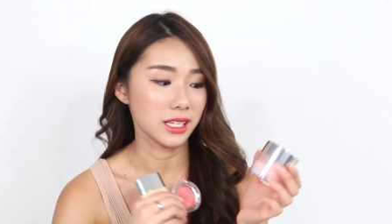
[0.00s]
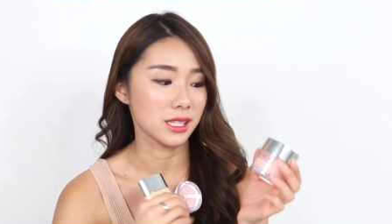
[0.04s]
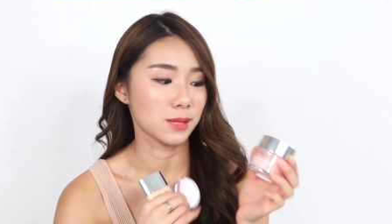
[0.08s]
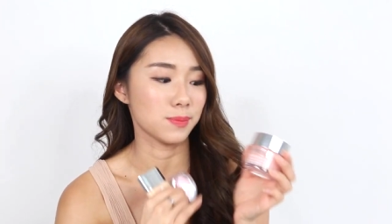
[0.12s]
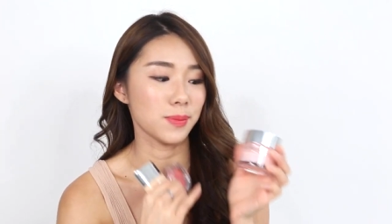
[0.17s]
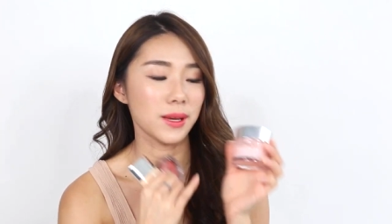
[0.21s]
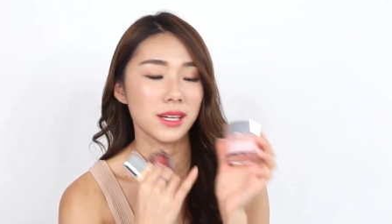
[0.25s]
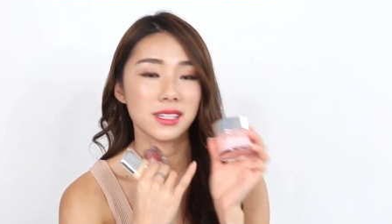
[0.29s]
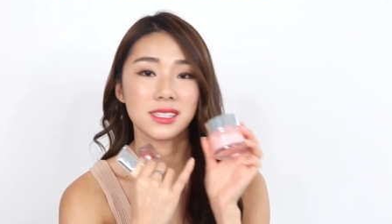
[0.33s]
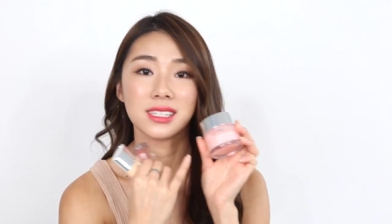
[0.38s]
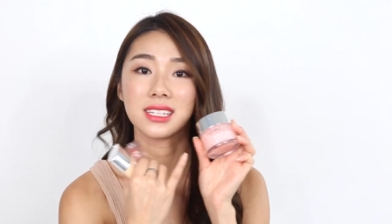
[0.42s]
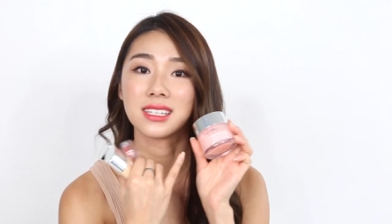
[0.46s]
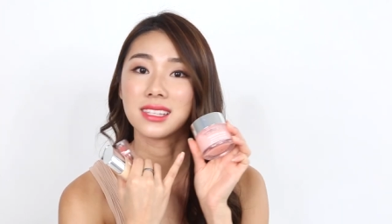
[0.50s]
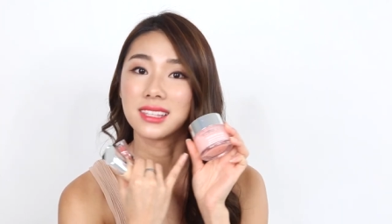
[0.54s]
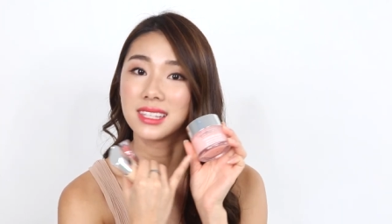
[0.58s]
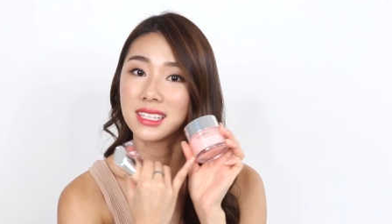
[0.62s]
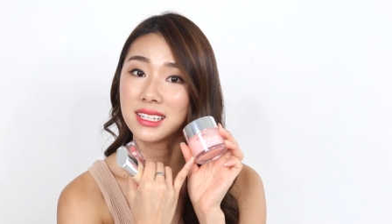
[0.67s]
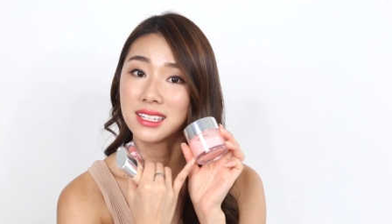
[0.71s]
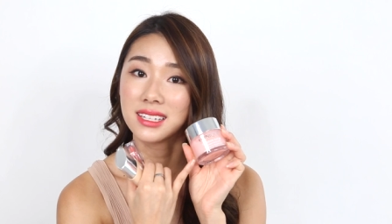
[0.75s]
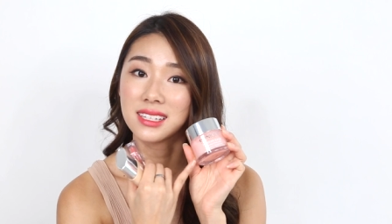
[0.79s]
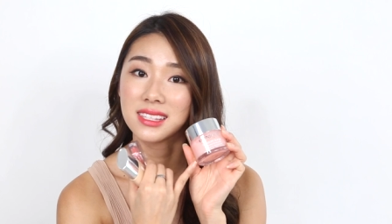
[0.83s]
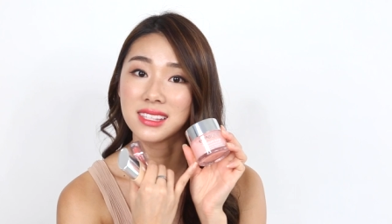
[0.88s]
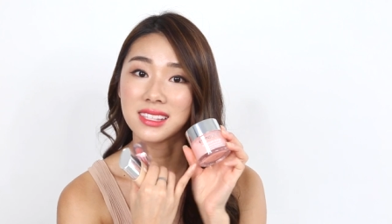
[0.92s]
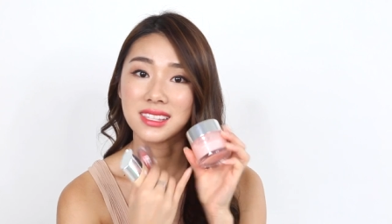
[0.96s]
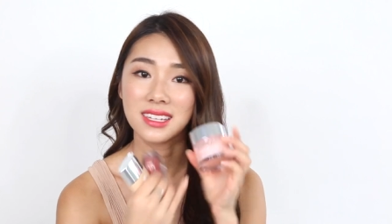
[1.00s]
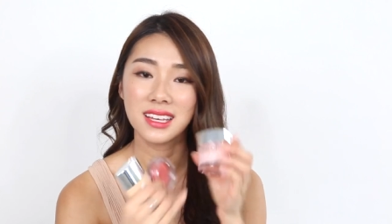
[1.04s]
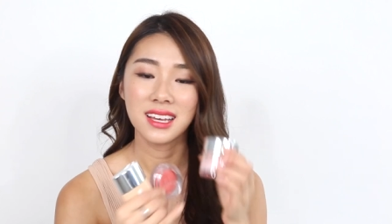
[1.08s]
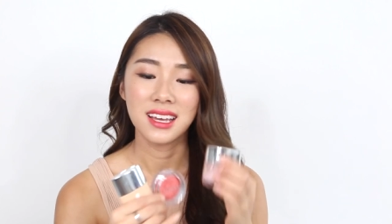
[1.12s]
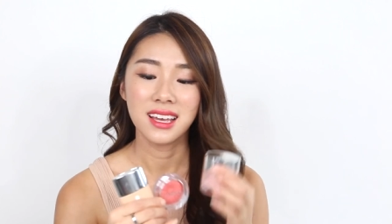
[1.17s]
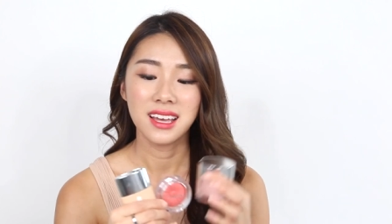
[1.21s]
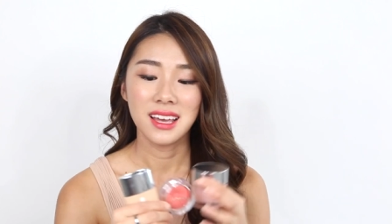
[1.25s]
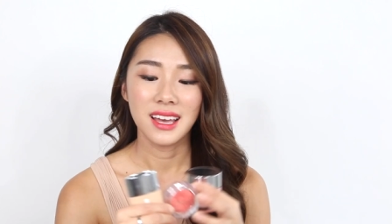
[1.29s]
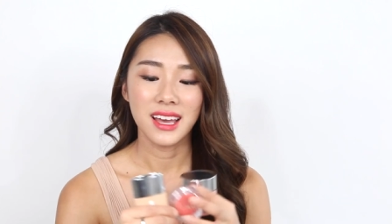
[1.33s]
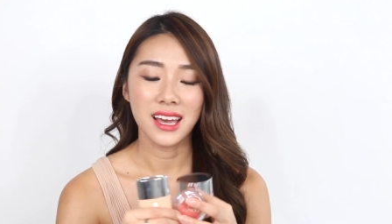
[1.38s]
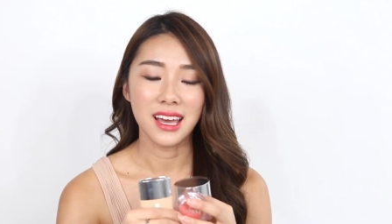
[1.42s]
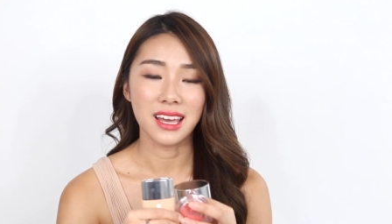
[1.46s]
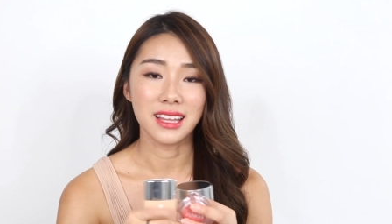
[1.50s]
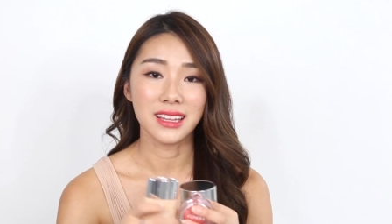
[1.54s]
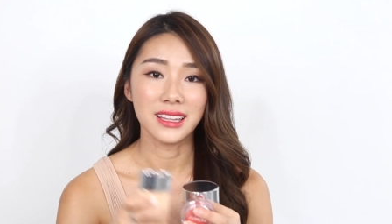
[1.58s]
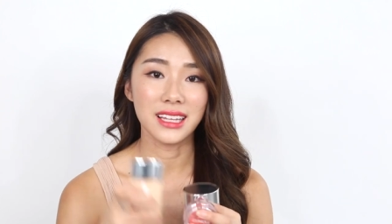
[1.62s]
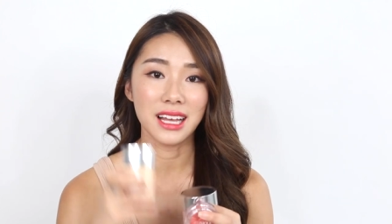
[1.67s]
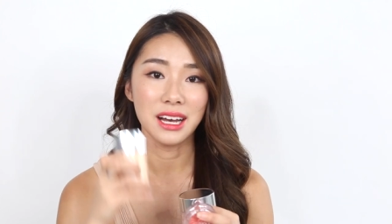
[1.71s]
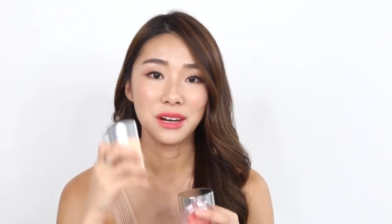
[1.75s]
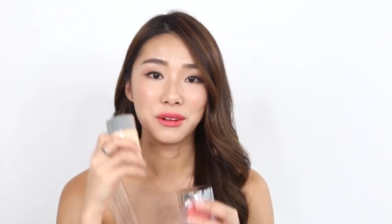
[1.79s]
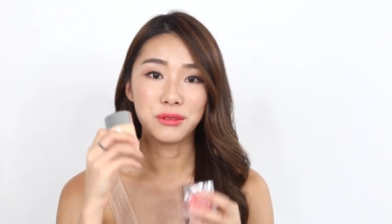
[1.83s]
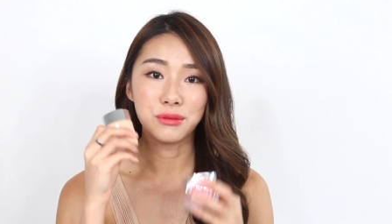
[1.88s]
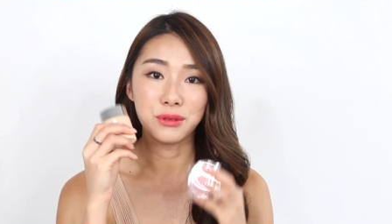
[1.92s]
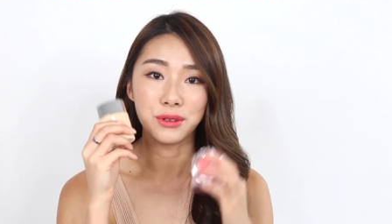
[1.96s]
especially this and
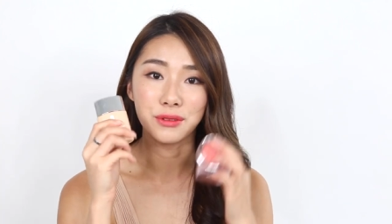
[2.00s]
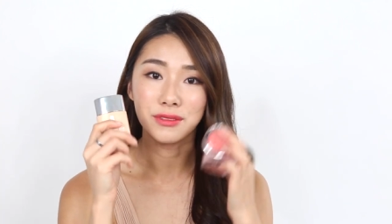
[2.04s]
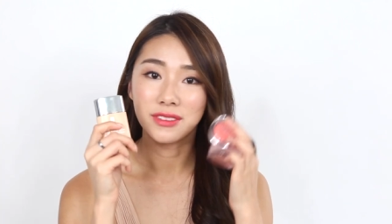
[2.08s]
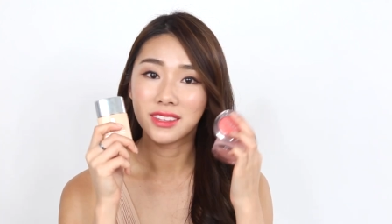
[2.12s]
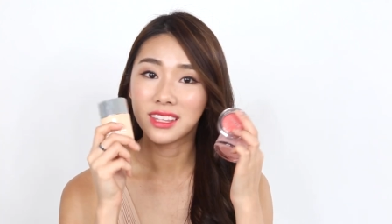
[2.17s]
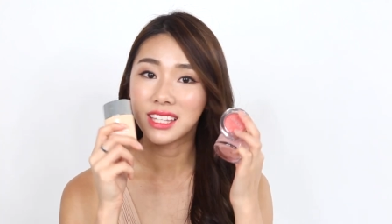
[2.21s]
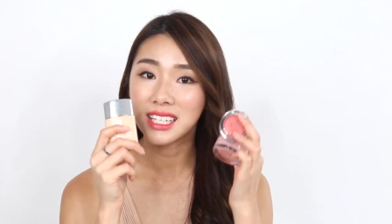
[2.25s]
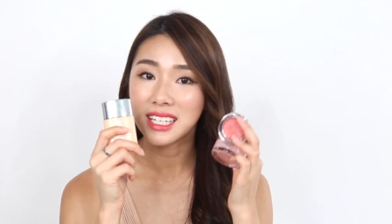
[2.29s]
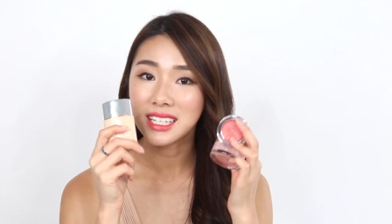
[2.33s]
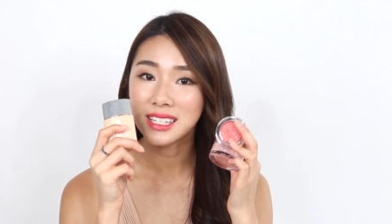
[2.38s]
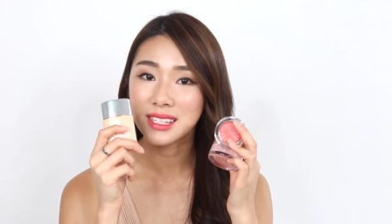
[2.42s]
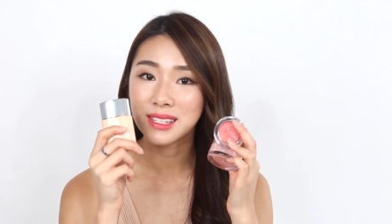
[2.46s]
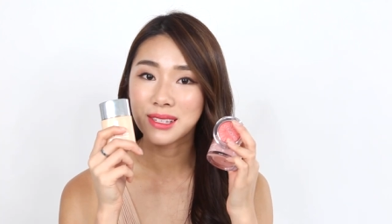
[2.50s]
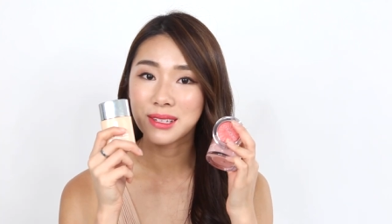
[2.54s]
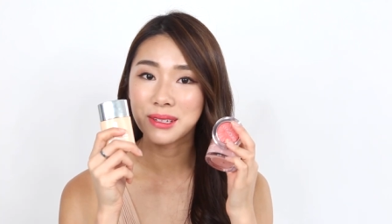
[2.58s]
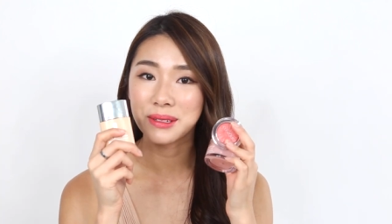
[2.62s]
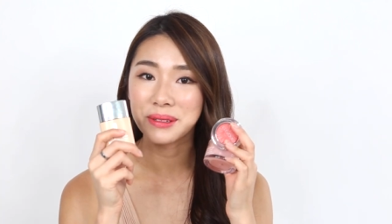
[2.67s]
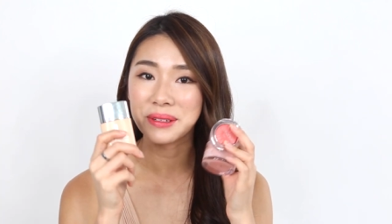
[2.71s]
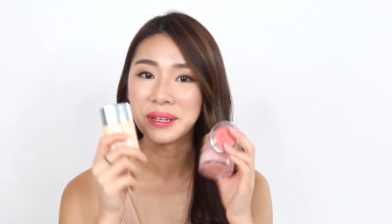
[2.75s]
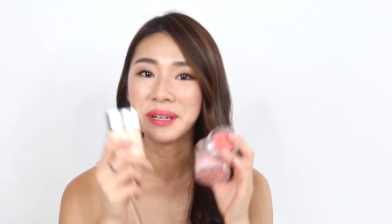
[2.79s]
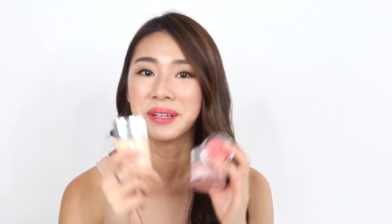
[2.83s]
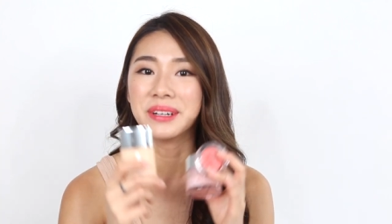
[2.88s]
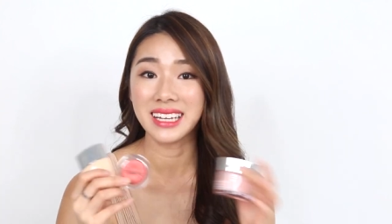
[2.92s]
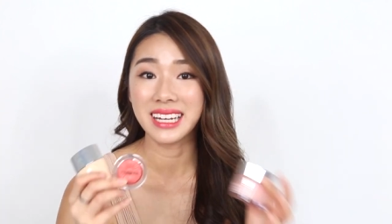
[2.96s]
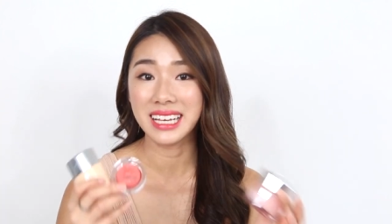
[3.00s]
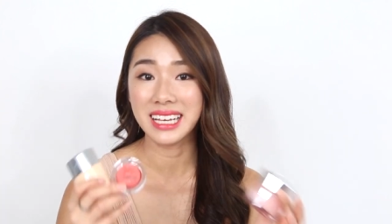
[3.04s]
now with these two